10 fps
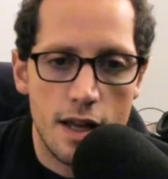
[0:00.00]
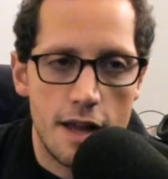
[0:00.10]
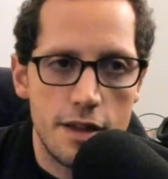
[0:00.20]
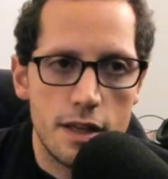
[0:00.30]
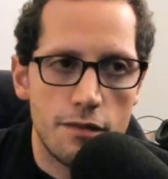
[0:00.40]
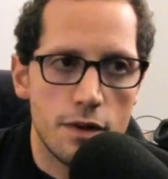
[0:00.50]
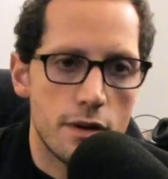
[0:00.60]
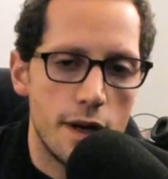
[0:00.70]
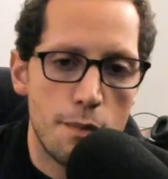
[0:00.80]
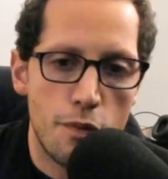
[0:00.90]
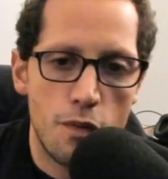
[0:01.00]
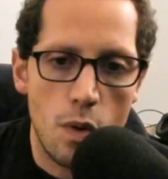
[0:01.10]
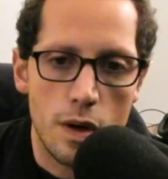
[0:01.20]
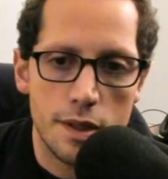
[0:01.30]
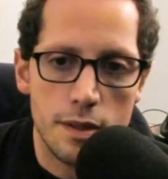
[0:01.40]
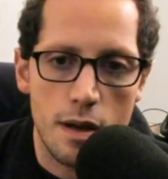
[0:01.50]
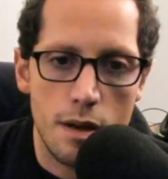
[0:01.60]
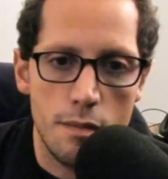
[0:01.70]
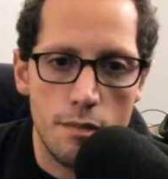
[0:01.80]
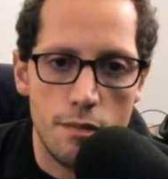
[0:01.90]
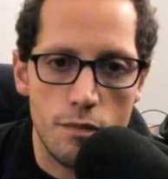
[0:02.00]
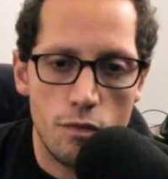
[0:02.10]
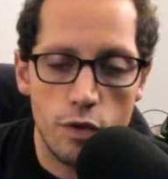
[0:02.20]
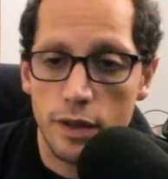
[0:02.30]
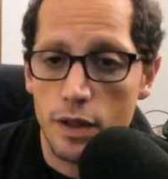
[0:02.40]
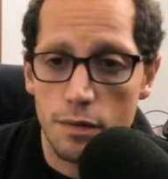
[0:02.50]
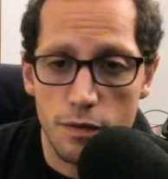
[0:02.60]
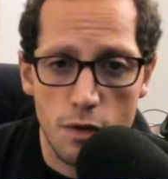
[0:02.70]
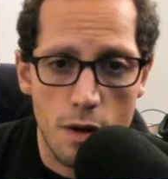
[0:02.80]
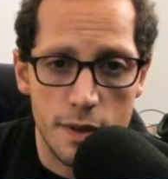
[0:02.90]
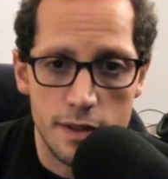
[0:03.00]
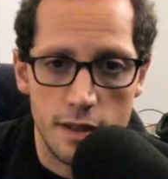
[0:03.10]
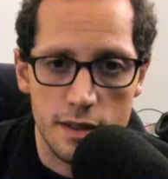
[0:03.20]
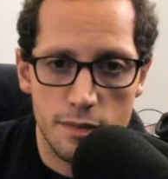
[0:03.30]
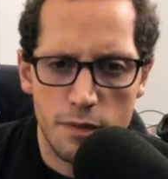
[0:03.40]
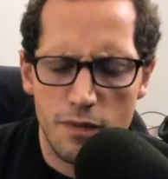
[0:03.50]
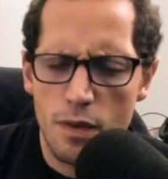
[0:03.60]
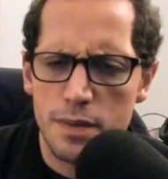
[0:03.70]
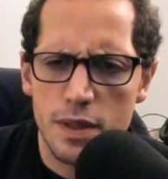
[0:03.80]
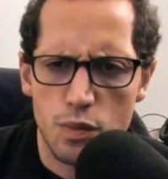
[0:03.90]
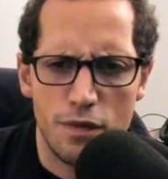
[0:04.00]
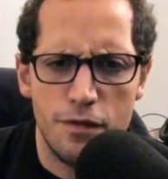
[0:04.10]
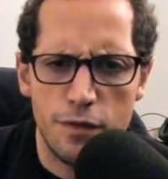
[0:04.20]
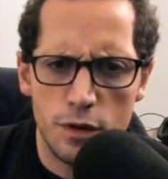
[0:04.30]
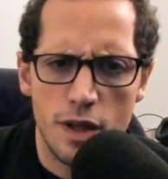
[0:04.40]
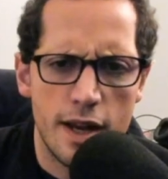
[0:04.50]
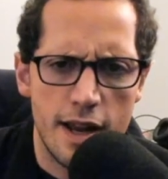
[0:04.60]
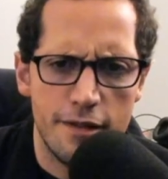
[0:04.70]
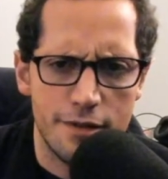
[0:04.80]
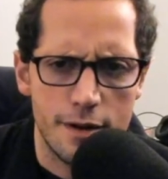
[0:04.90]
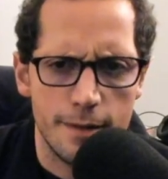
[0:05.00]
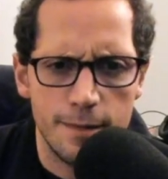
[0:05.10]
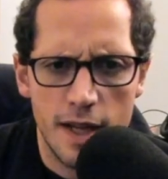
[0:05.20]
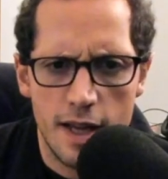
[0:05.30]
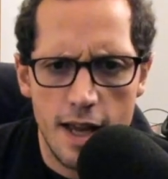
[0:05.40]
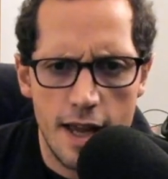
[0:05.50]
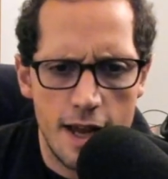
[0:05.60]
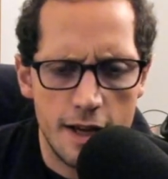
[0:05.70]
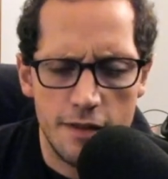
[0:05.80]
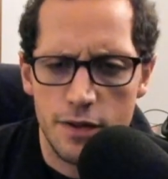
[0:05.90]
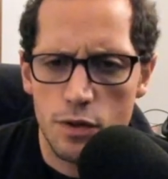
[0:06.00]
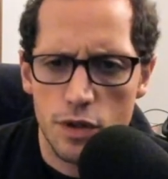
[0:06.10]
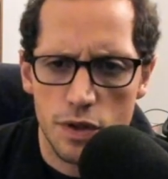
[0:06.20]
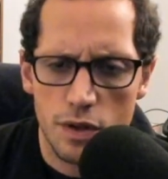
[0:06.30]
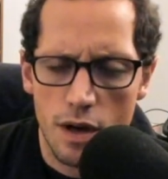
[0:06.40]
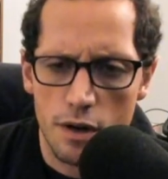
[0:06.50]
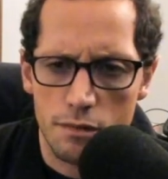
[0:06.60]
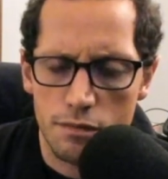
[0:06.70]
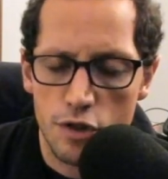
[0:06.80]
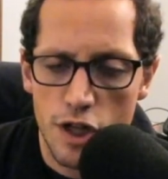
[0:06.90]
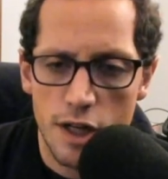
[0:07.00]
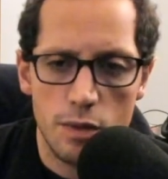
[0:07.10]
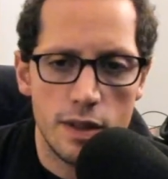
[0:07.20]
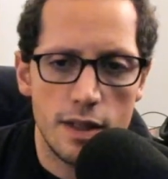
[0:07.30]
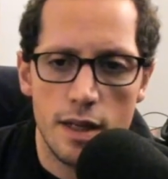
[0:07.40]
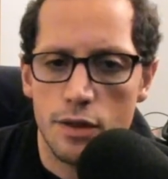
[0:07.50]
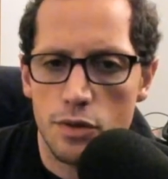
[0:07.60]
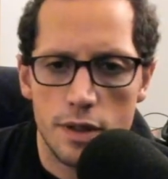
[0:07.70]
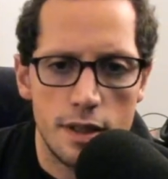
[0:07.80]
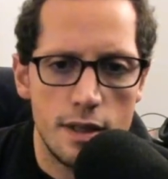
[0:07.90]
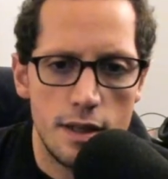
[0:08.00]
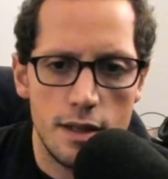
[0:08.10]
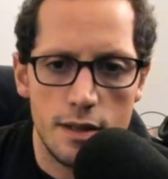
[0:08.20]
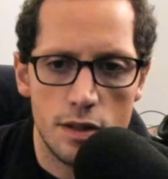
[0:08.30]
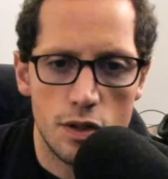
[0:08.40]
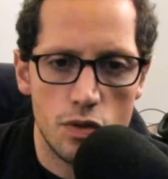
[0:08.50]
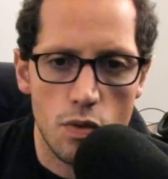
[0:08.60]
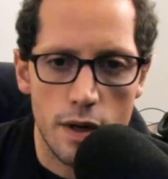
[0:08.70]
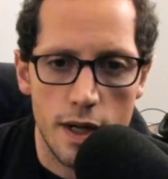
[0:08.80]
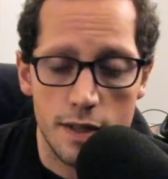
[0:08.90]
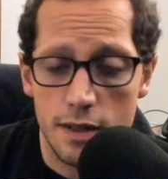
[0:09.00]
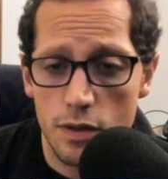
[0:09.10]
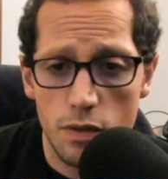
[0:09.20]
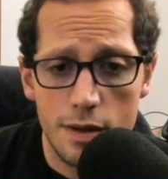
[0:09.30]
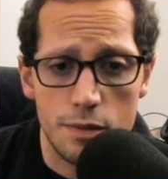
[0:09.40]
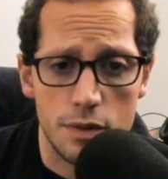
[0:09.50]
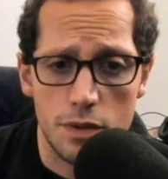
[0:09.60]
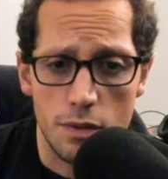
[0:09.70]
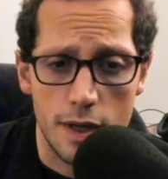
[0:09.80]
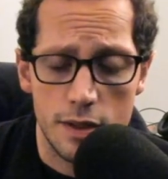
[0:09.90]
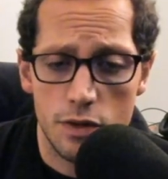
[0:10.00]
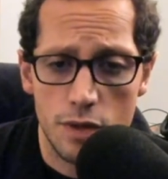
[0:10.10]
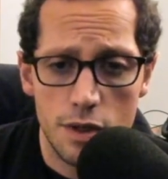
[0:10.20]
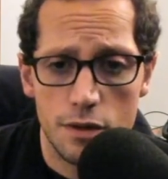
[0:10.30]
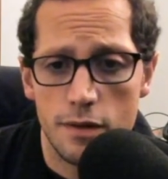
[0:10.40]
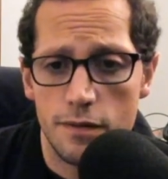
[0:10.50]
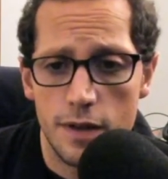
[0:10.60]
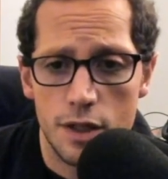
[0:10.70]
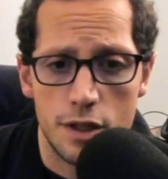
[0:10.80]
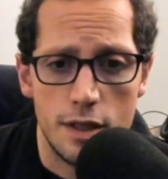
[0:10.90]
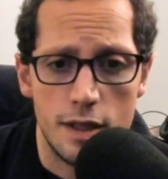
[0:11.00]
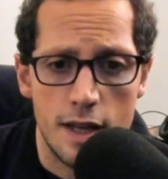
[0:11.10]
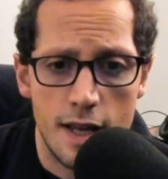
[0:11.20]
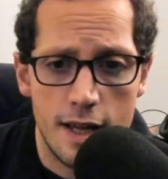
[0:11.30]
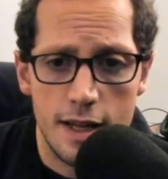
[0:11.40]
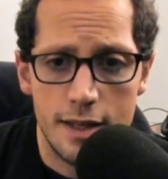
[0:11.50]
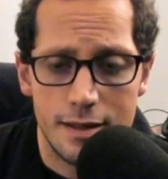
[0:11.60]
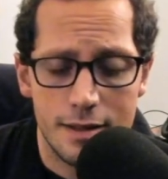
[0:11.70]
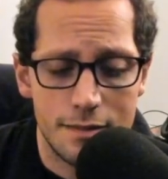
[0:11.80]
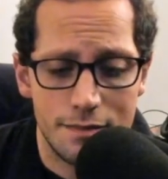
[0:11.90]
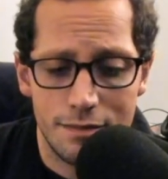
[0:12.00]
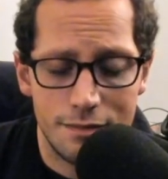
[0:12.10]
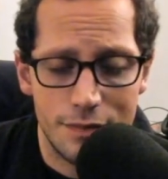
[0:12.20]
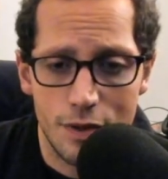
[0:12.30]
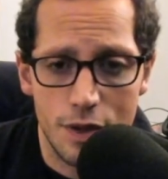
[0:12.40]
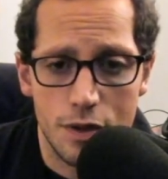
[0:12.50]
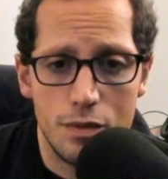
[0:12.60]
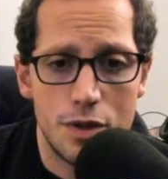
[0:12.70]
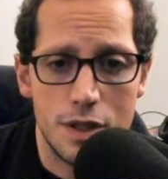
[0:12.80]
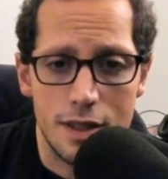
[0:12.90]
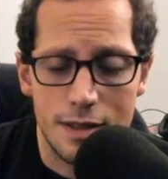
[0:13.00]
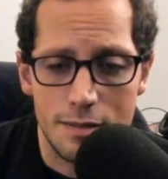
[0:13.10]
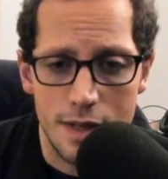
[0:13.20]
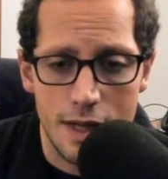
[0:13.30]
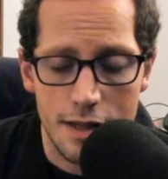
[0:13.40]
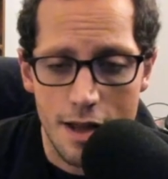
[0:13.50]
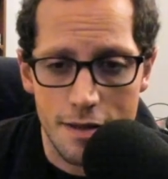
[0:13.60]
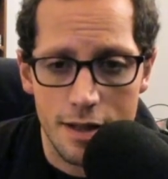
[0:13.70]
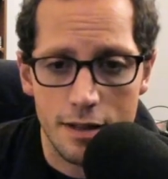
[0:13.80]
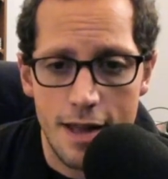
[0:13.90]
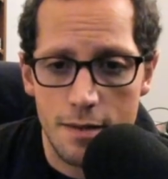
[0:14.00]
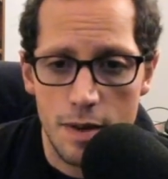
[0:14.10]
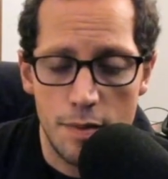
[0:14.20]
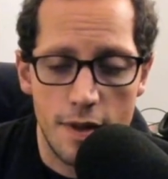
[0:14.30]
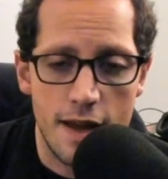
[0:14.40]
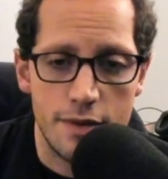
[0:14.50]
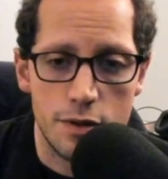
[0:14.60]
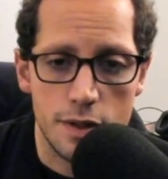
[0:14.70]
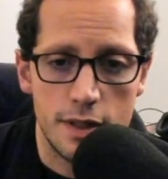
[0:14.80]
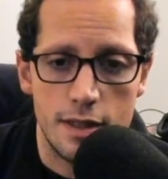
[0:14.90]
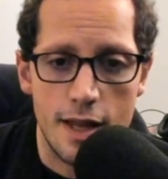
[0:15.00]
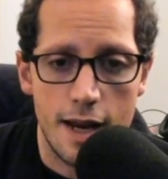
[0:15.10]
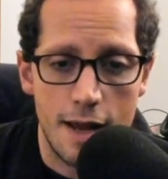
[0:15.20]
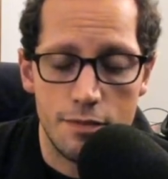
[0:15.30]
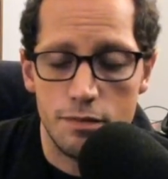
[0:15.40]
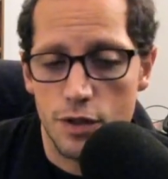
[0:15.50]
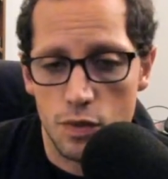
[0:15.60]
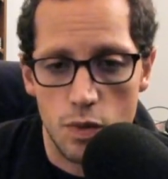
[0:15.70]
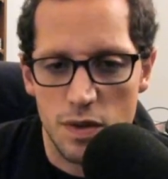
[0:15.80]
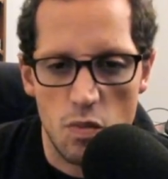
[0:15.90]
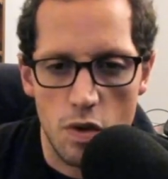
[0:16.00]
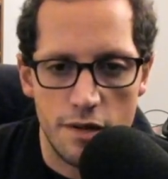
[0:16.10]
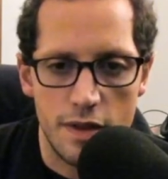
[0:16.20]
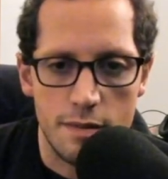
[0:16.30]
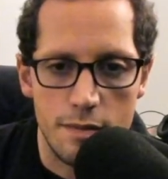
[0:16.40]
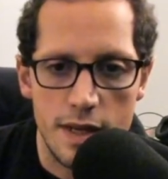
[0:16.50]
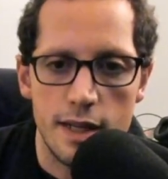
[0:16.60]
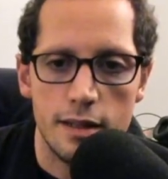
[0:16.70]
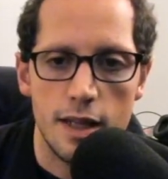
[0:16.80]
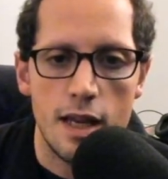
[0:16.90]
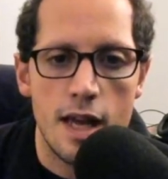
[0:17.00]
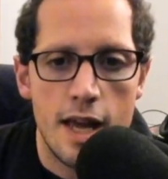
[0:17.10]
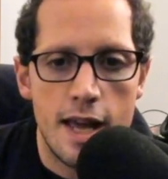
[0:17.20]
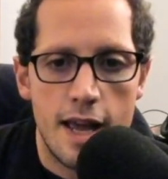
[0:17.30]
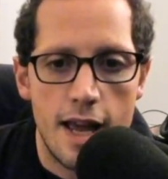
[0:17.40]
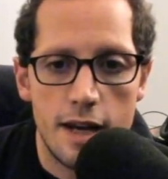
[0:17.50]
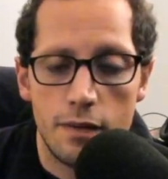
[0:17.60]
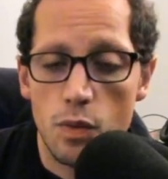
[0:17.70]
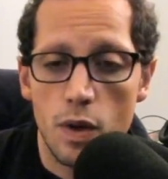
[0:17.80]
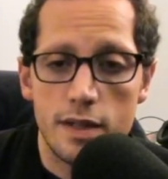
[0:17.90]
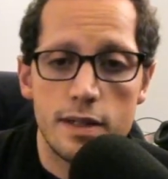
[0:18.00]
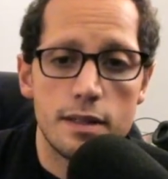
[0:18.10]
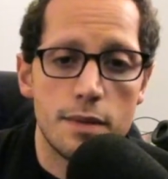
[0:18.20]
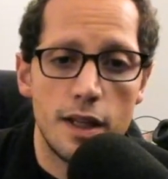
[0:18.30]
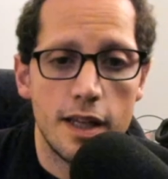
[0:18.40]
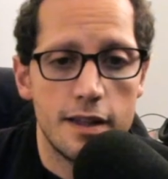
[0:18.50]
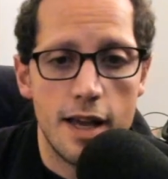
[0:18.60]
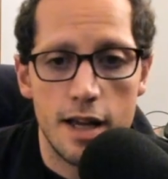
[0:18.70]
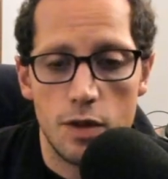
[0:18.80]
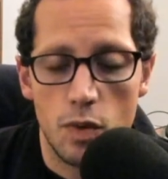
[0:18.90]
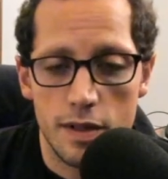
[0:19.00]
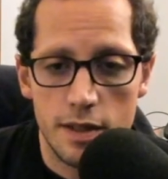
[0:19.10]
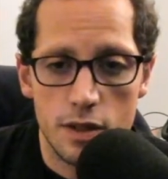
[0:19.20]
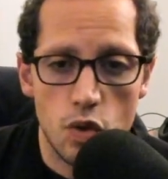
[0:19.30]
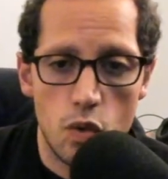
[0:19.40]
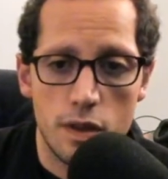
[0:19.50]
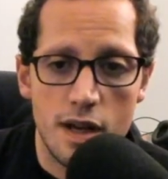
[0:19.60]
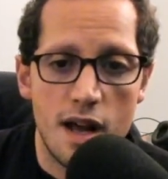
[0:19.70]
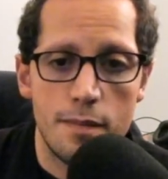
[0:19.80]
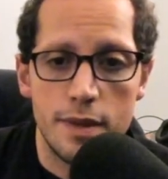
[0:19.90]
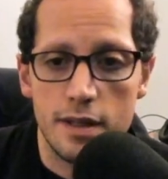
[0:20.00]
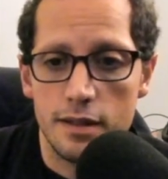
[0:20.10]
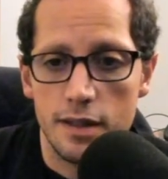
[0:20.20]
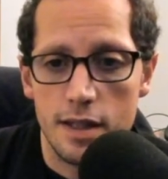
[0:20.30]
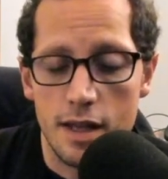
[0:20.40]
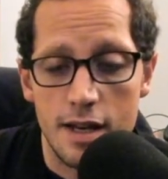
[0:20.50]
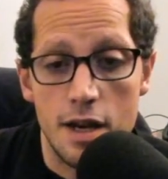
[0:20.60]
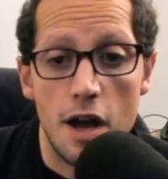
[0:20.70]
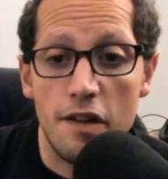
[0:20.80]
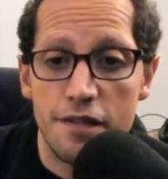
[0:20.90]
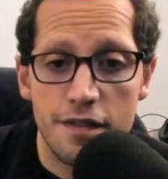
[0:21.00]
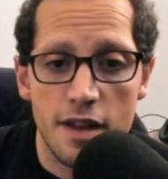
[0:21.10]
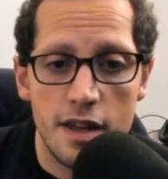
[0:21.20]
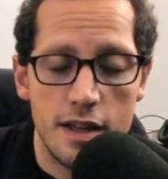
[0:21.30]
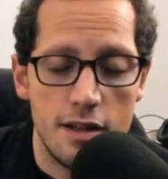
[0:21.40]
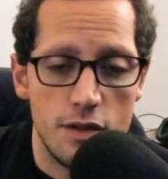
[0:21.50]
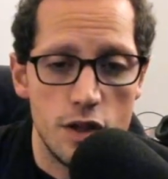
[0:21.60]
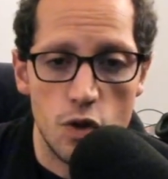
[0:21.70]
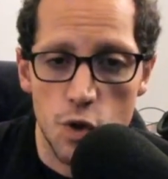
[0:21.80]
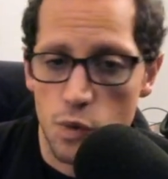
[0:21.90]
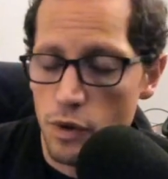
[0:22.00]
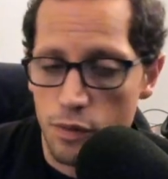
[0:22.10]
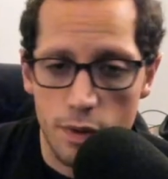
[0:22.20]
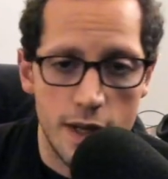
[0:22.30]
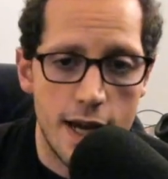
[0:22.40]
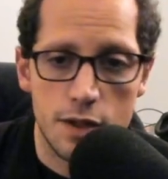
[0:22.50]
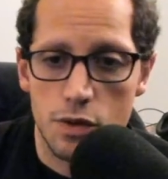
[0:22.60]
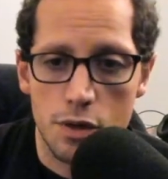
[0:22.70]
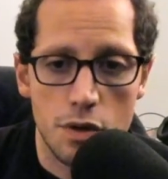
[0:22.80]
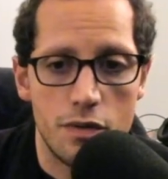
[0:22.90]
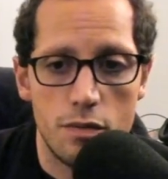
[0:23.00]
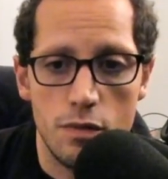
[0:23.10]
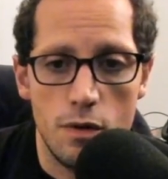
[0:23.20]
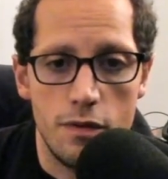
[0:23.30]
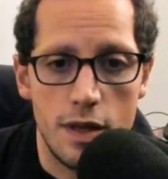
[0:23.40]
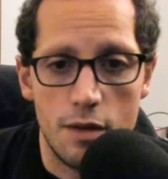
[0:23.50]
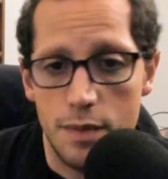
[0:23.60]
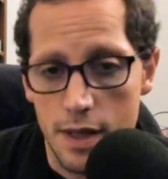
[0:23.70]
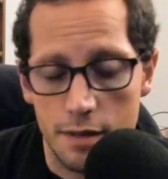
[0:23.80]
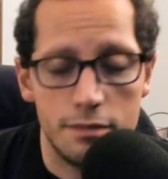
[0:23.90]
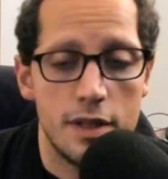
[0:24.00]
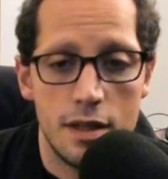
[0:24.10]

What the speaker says: I think if you're up for some really good performances with full-on effort, and if you just are genuinely interested in this story, it's an incredible story. It's stranger than fiction. It's the Guccis. I mean, I think a lot of people have interest in that. I just wasn't one of them immediately. And if you want to see something like that, you want to see it told competently enough in the usual 3-act structure of a movie, albeit